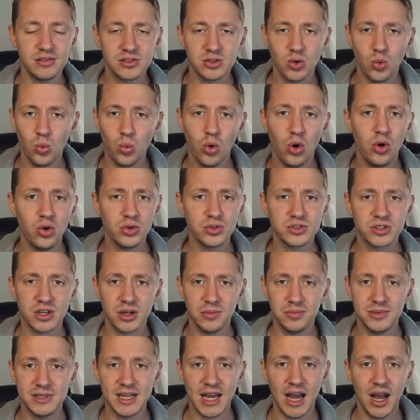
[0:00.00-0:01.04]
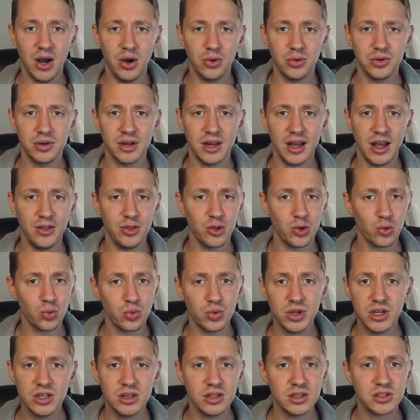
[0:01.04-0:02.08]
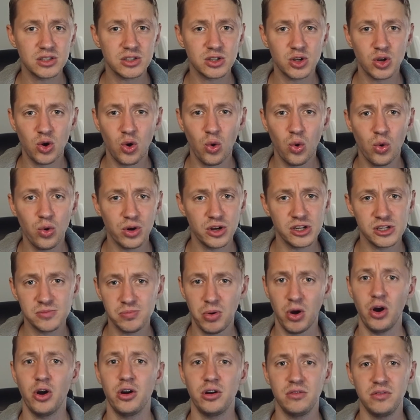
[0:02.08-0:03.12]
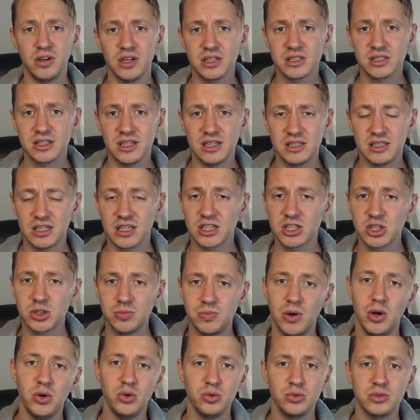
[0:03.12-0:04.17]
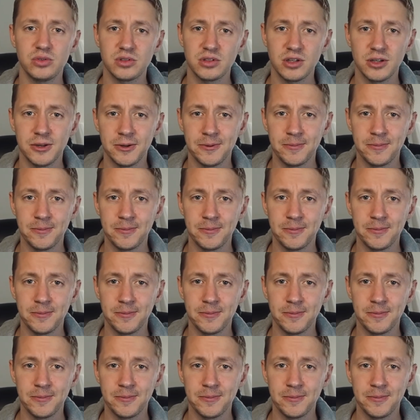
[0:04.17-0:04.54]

the walls come down and the realest, corest part of us is exposed.